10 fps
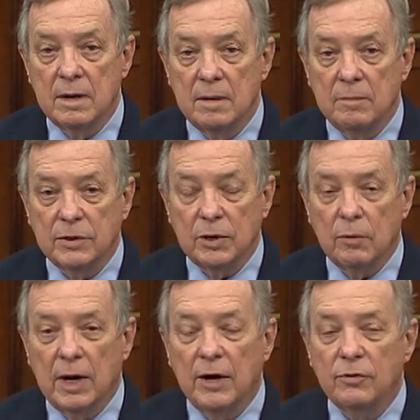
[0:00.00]
But there
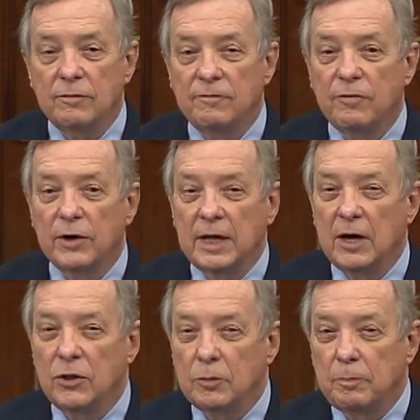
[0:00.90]
were 140
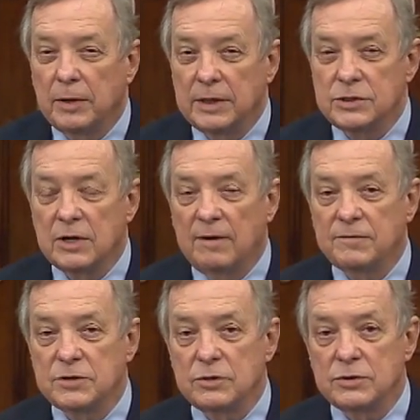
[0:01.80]
other police
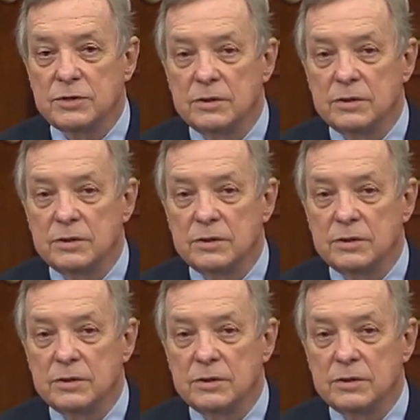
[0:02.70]
officers